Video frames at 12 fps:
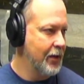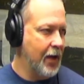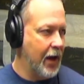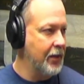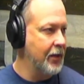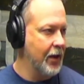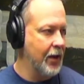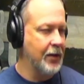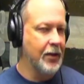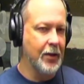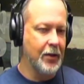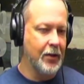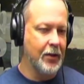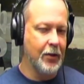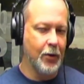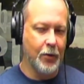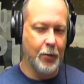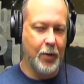I think
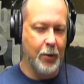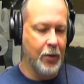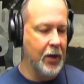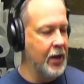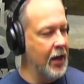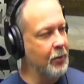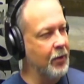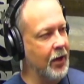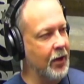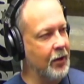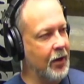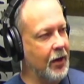the people in Nampa,